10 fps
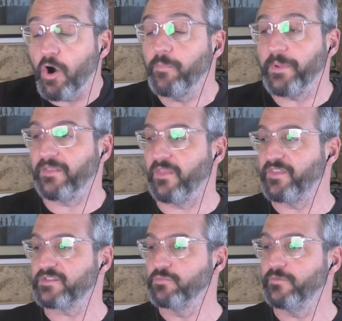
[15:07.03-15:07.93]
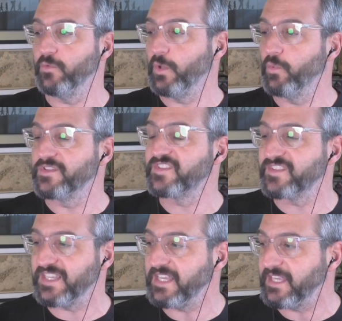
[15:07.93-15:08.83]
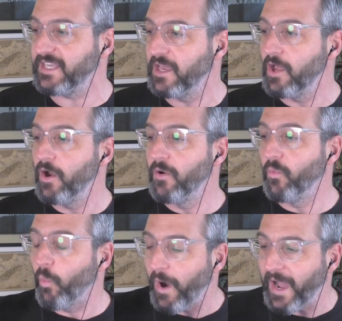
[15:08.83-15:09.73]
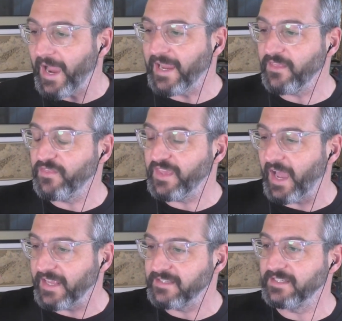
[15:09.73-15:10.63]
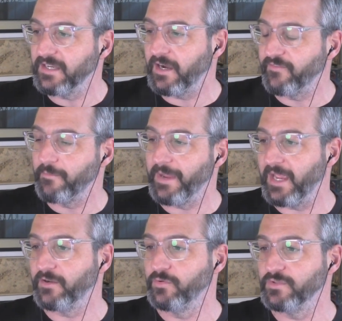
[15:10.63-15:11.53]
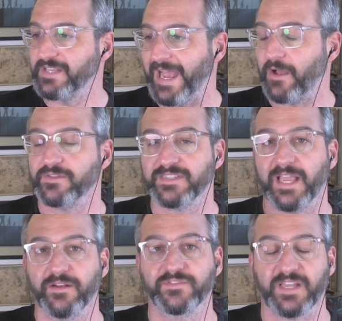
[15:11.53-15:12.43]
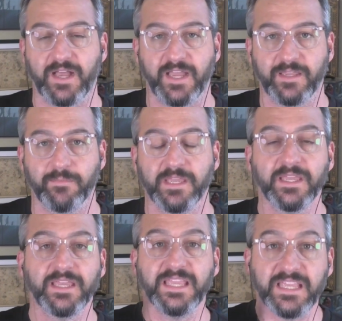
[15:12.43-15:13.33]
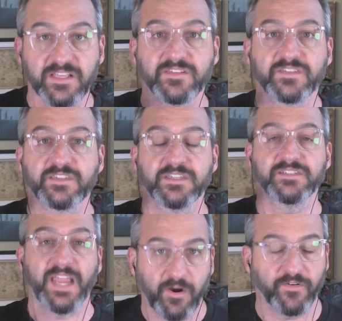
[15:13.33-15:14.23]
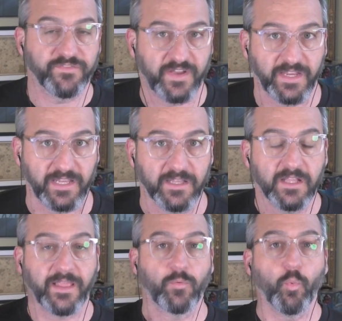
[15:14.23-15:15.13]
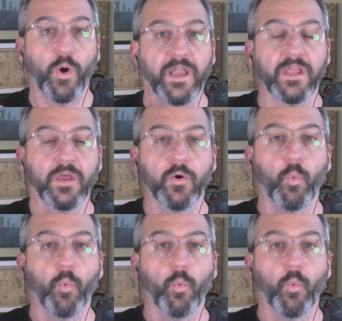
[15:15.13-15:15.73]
hoping that this movie we would see why the idea of a man who's outside of time is terrifying. Like what